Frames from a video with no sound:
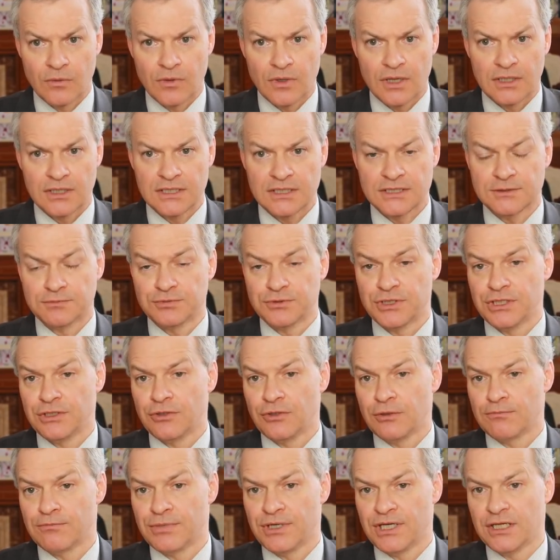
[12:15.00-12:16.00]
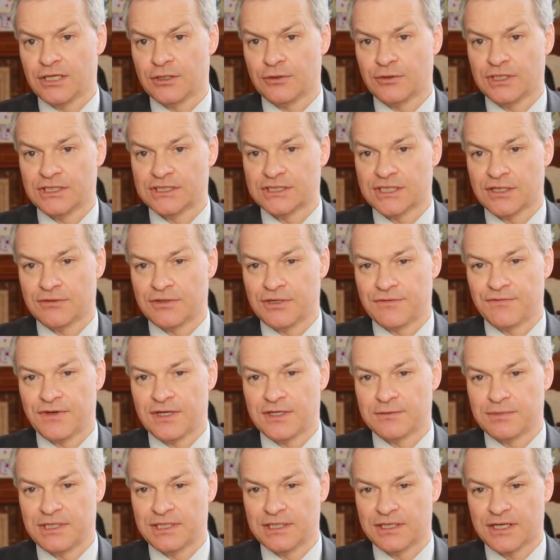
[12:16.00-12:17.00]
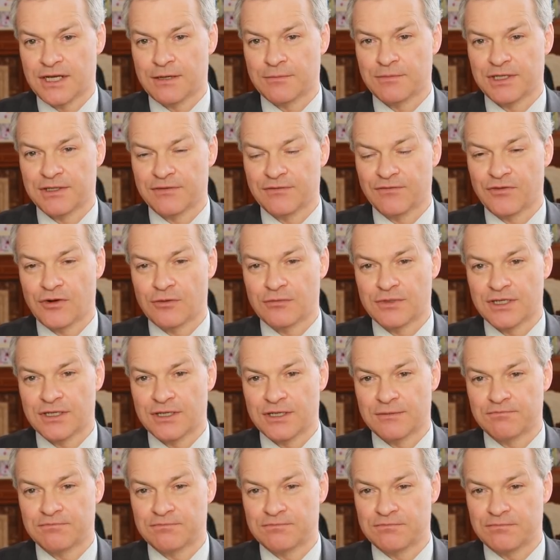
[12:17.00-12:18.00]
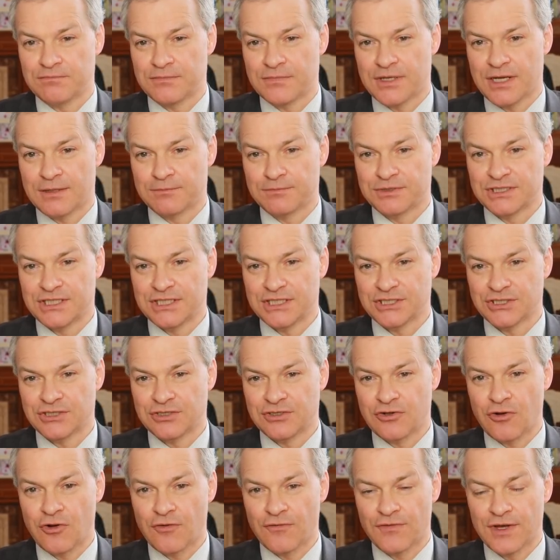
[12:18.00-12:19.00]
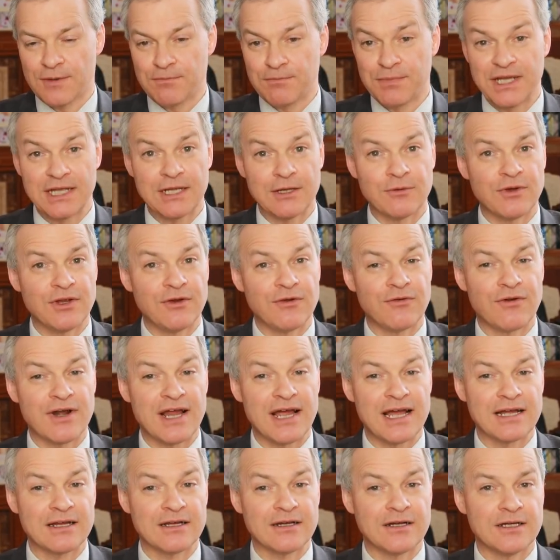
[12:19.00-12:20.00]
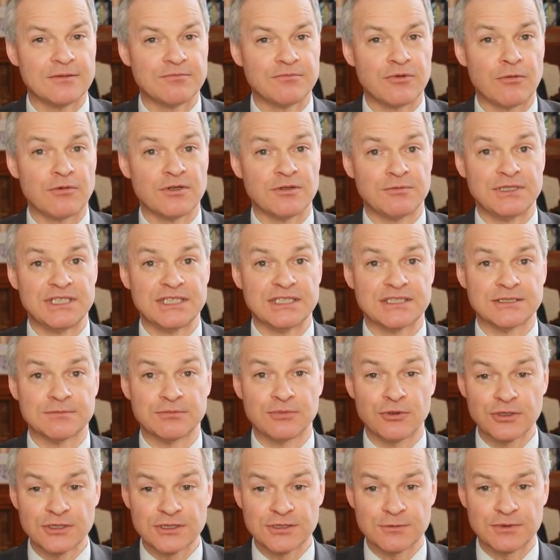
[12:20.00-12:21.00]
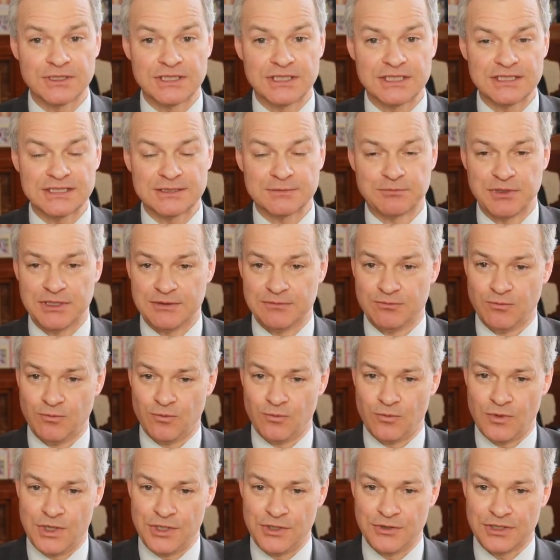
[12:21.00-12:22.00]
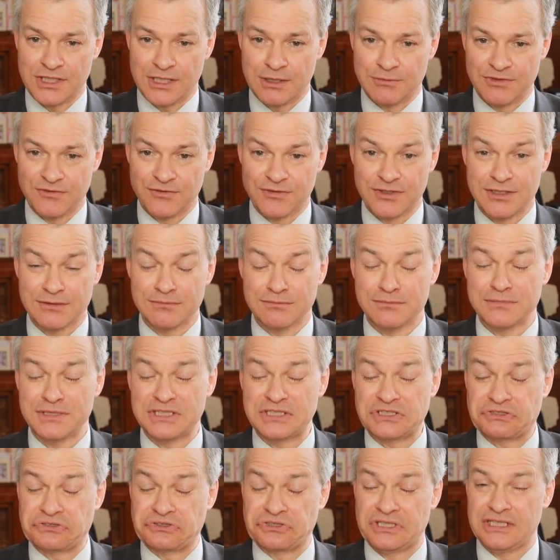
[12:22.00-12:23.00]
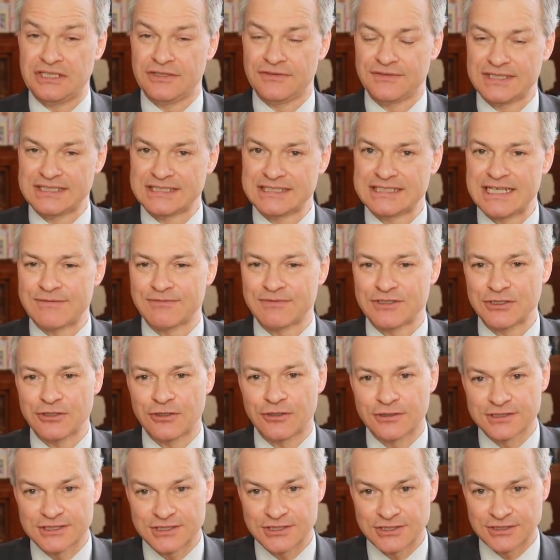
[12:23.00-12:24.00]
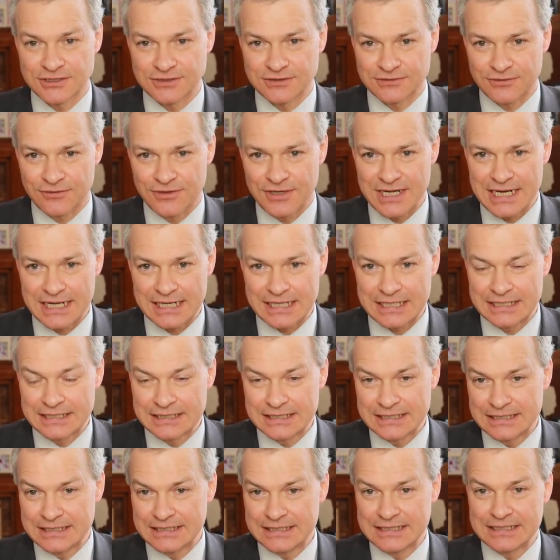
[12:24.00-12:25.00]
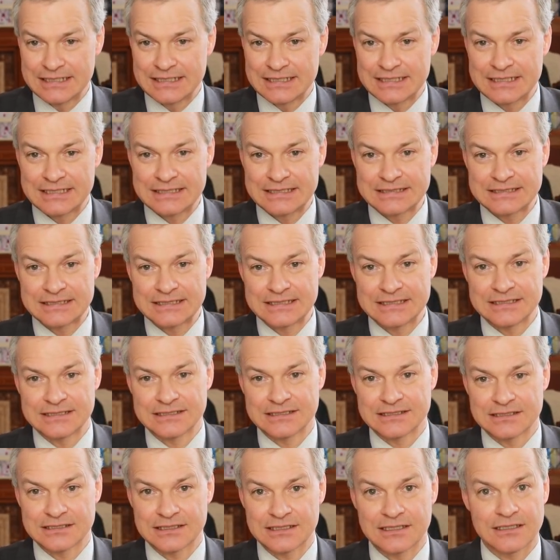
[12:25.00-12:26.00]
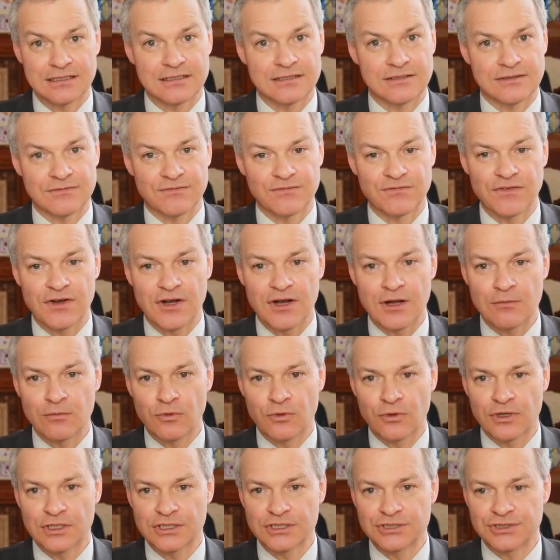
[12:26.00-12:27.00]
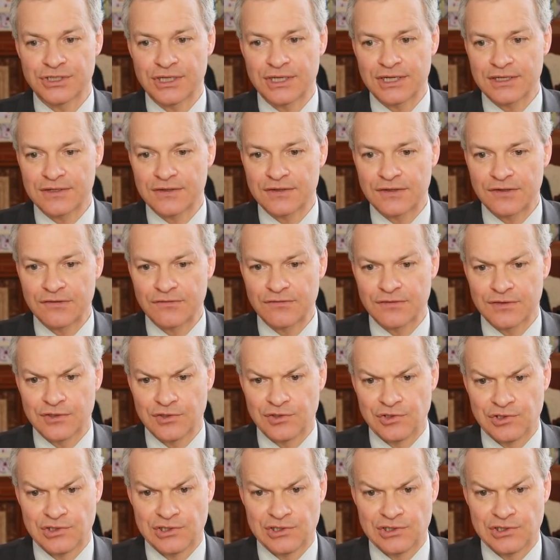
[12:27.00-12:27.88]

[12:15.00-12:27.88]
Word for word: Well, it's pretty non-bingo-y, so if I'd been coming from a position of a bingo-y rack, I'd probably be disappointed with this, but when you're coming from the misery of a 7 constant rack, this is far more attractive.